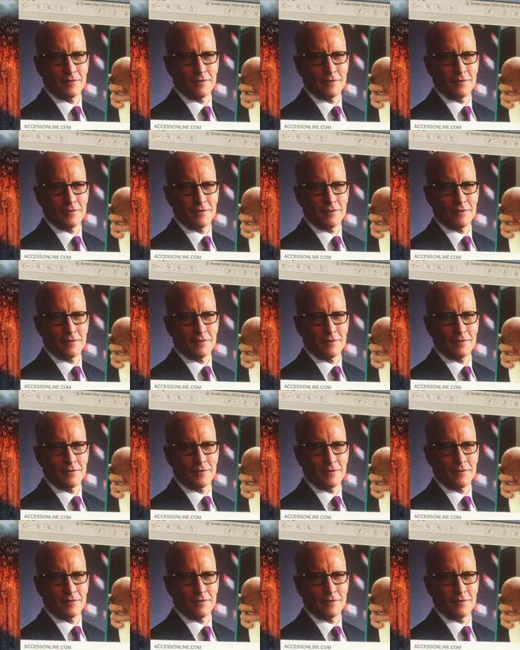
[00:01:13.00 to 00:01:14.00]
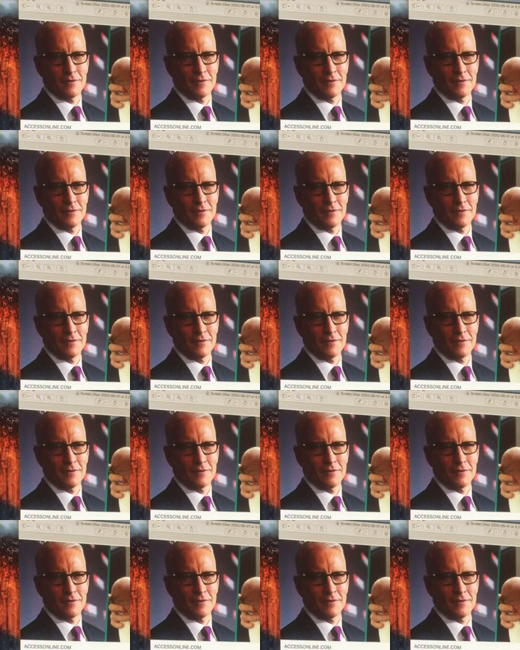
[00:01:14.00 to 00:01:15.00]

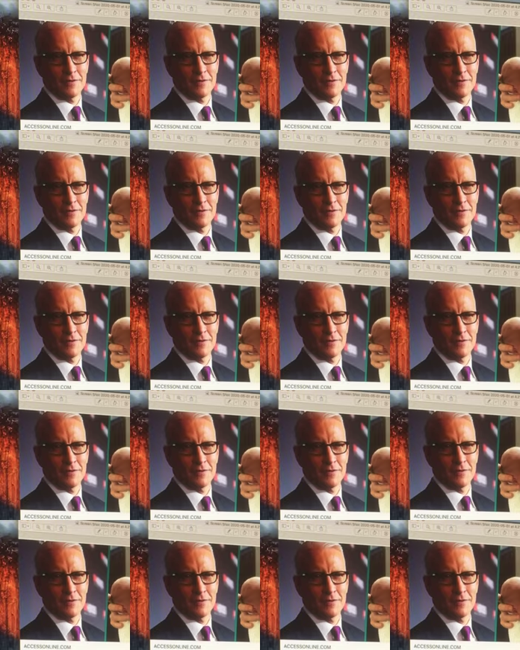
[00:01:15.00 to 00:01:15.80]
(no one is talking)